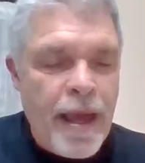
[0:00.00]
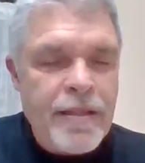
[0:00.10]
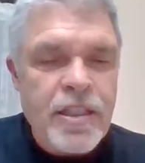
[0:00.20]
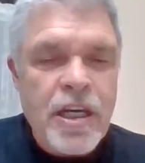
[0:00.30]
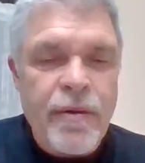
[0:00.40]

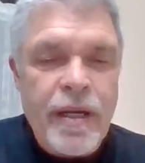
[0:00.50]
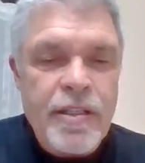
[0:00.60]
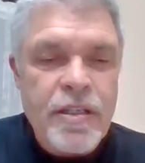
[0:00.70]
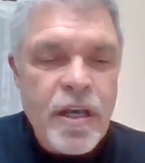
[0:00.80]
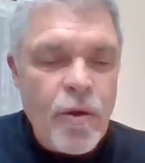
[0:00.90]
romance
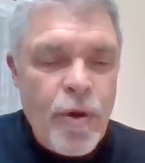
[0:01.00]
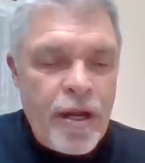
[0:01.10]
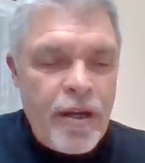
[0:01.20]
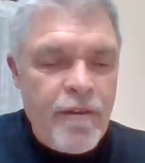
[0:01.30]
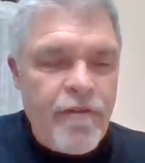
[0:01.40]
series
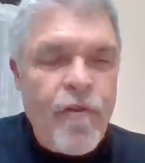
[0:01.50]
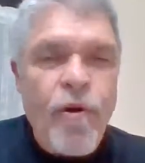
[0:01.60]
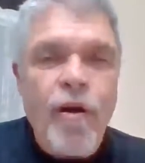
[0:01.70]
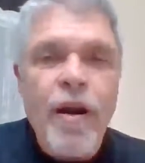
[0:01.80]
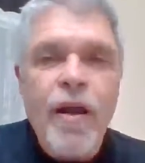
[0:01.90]
written
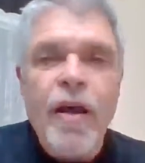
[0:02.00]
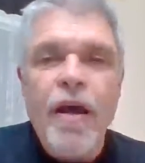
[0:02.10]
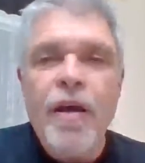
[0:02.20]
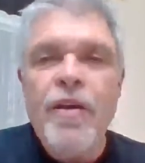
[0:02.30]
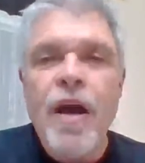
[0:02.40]
for
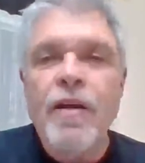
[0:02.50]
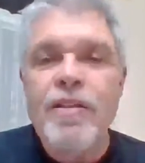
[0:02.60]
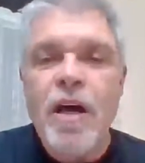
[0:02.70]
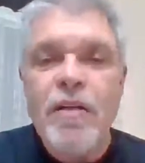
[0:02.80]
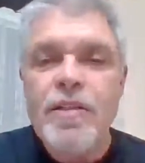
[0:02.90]
young
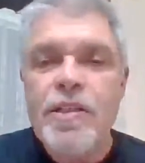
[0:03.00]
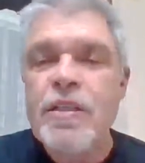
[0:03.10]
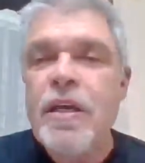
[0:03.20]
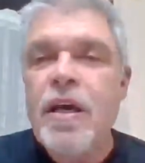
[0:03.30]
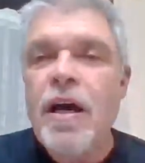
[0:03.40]

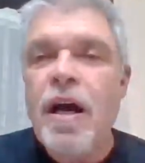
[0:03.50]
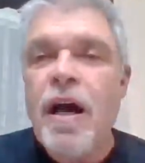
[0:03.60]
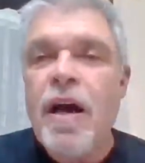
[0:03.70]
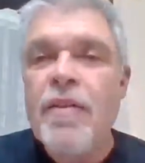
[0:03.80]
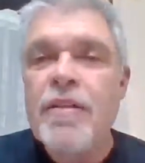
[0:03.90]
adults?
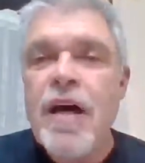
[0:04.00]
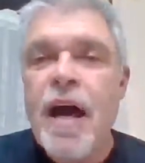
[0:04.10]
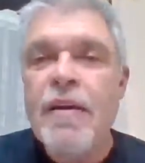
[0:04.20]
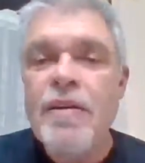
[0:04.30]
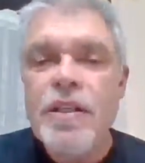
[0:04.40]
The
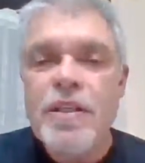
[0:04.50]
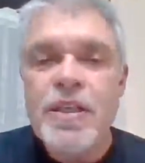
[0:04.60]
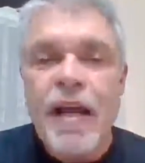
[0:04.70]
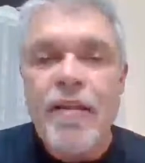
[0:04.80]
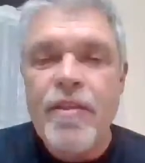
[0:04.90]
titles, the
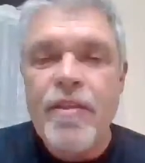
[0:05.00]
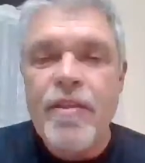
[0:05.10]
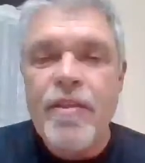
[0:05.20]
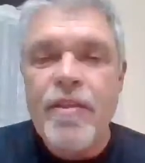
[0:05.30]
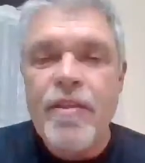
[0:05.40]
second,
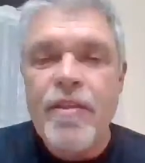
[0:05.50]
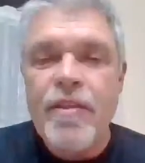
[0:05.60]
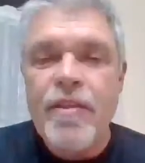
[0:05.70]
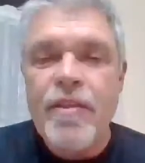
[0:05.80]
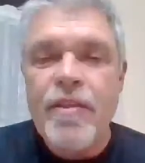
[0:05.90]
third, and fourth
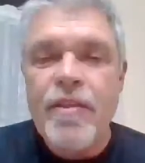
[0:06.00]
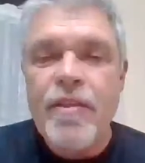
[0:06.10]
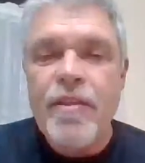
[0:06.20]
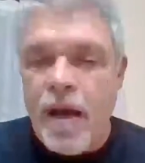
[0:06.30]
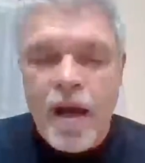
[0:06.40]

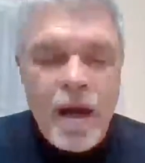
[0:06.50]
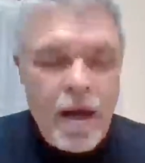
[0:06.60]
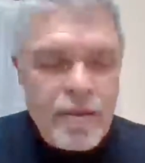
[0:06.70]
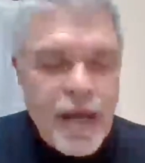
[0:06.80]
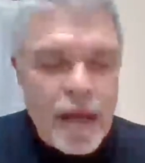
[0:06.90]

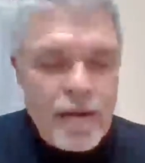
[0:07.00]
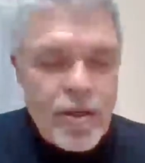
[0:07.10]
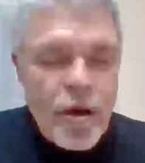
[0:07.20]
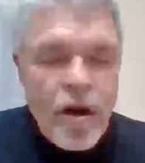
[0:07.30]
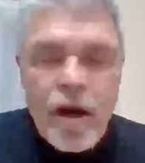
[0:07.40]

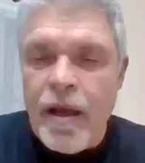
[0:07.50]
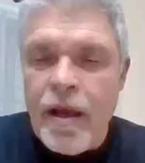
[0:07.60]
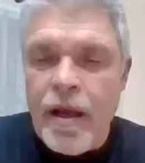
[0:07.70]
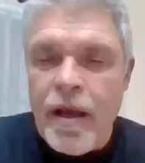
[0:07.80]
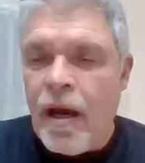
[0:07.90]
titles are